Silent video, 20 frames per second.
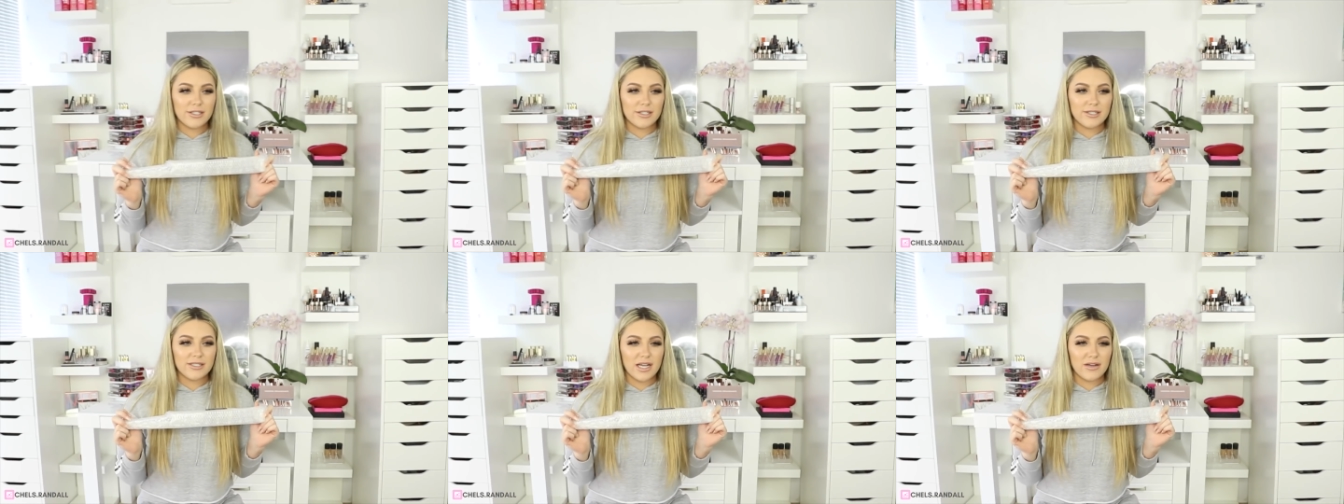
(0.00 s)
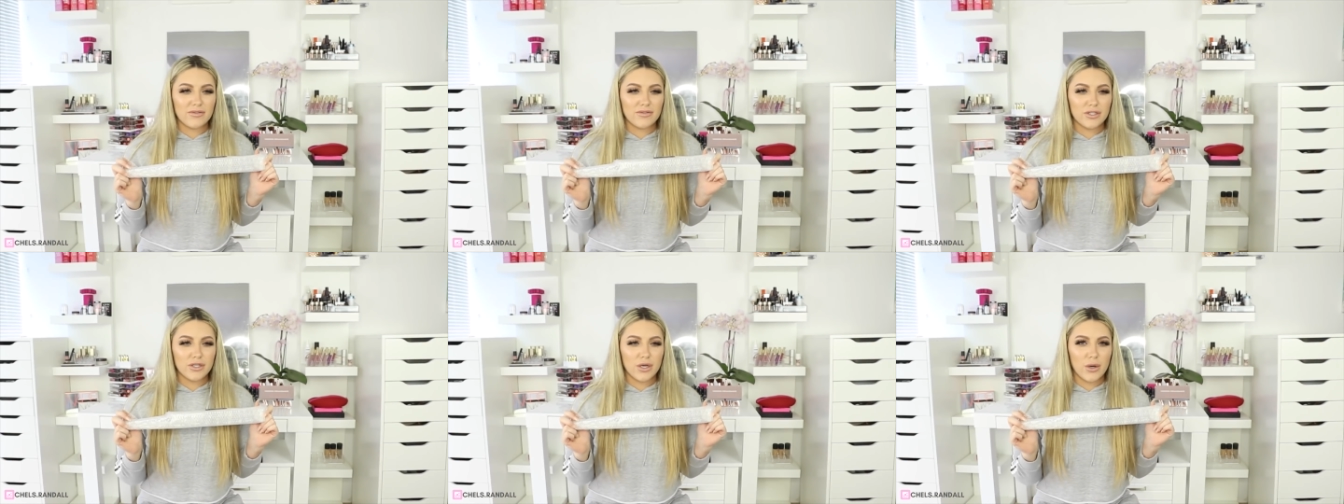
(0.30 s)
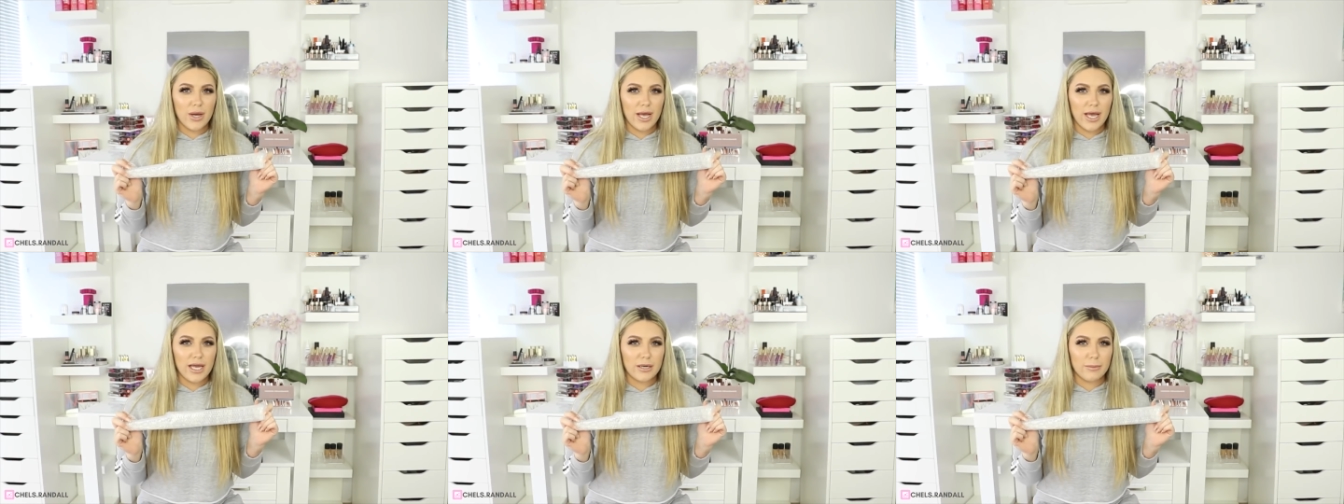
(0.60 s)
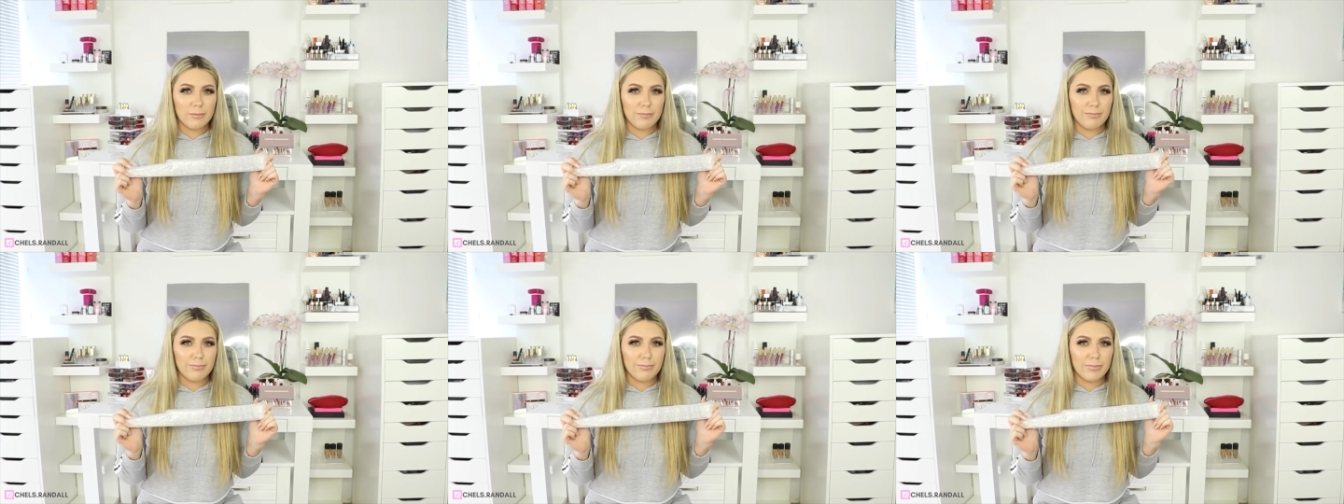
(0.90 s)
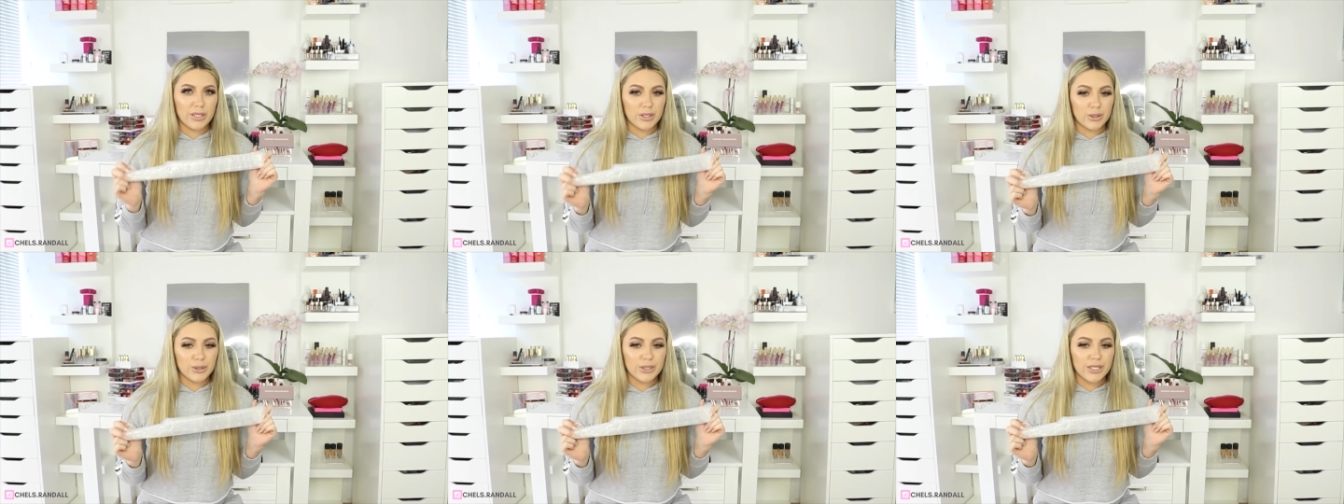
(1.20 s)
just have to go ahead and
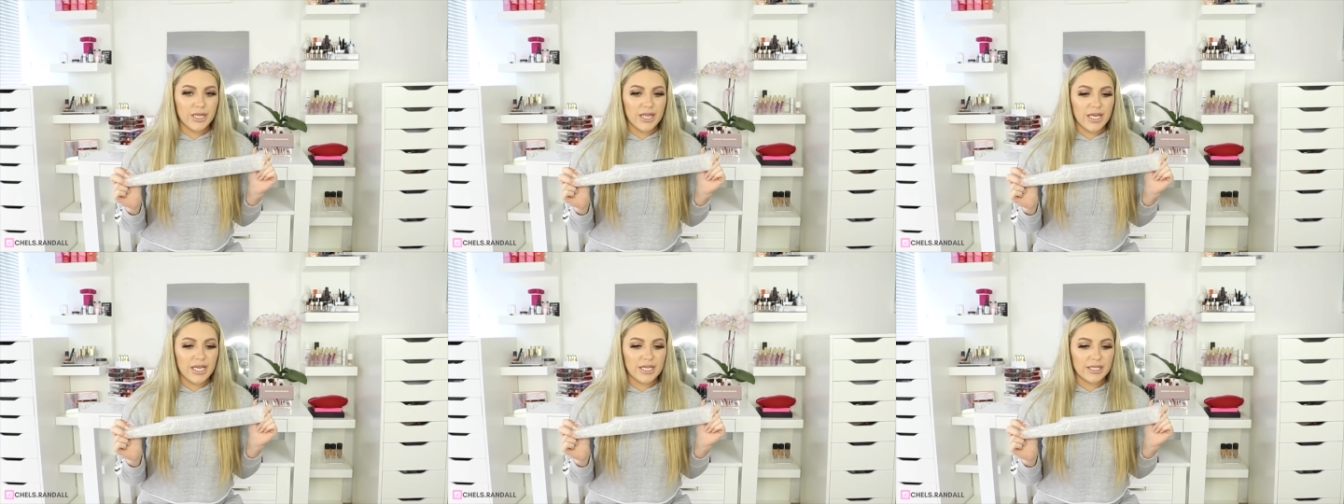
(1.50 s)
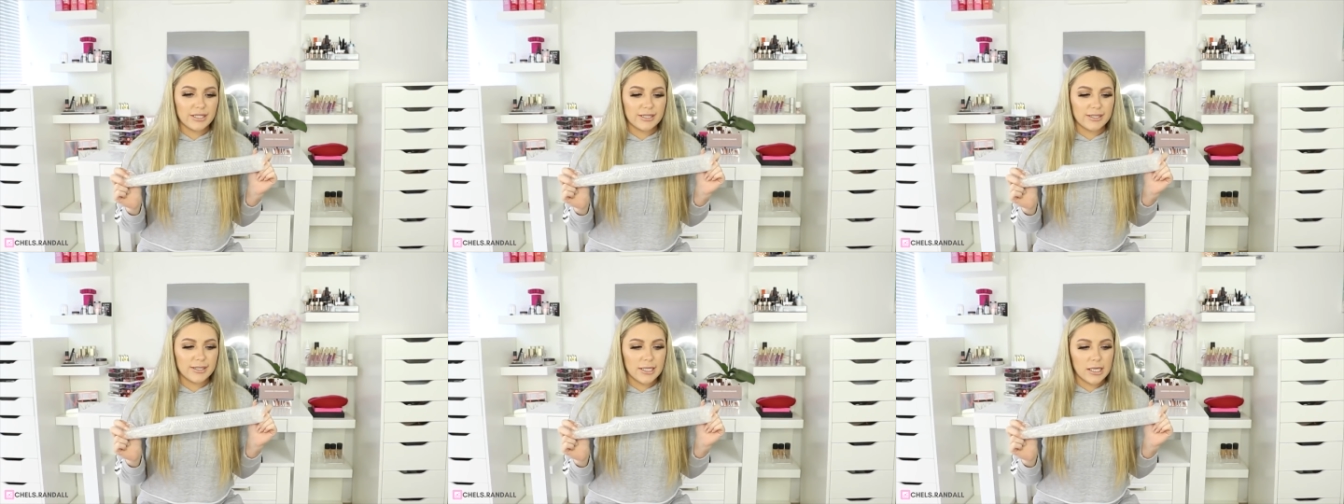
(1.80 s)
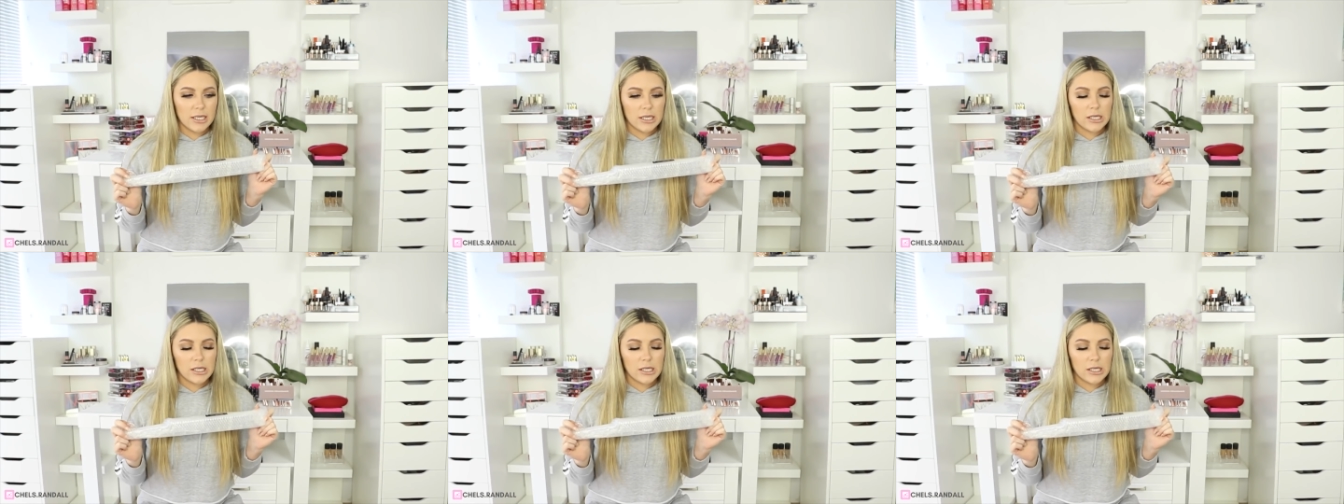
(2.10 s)
build this.